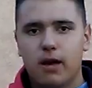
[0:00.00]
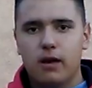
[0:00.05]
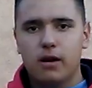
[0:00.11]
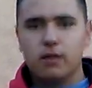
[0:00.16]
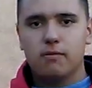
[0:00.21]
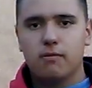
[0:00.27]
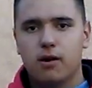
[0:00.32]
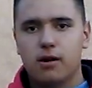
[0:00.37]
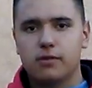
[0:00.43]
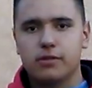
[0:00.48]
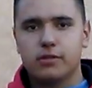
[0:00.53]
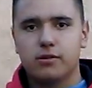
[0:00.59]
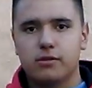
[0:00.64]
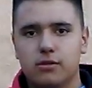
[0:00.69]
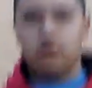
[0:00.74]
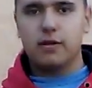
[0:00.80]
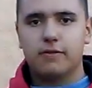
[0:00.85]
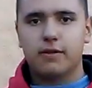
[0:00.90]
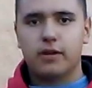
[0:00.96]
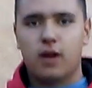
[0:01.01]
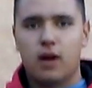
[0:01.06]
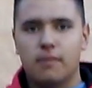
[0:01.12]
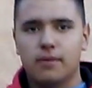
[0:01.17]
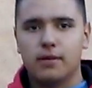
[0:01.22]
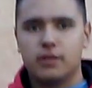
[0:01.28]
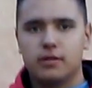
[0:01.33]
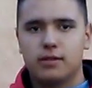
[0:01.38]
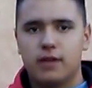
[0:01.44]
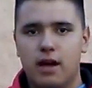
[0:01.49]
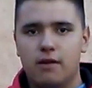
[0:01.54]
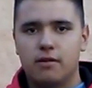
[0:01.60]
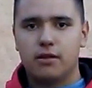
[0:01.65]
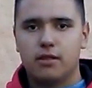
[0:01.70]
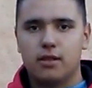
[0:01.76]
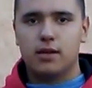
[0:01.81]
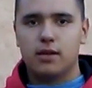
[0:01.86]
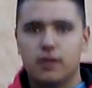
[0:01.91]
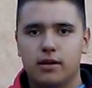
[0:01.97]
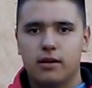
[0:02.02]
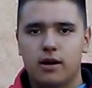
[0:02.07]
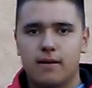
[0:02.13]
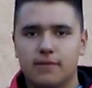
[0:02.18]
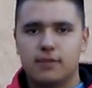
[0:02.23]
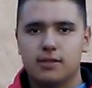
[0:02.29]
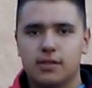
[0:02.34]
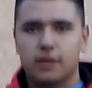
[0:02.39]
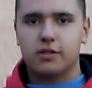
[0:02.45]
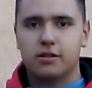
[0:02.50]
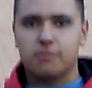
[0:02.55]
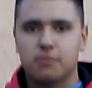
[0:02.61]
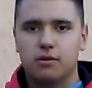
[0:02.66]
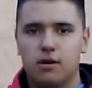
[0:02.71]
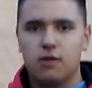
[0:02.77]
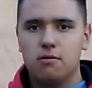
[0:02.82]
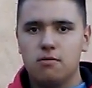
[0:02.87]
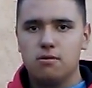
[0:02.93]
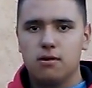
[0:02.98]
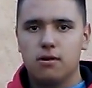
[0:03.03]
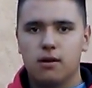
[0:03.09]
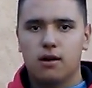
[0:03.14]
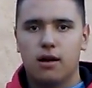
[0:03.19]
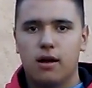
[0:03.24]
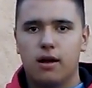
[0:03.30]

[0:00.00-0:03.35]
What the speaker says: about it. Why don't you leave a comment down in the comment section below.